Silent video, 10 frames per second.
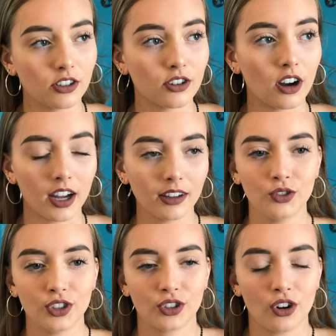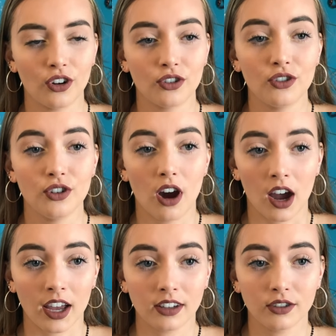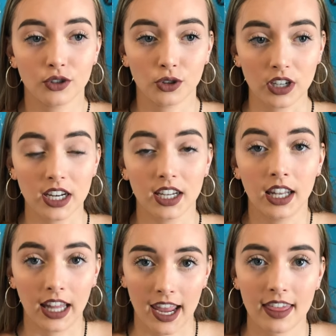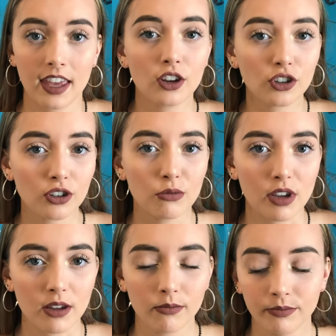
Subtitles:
are not treated like they should be.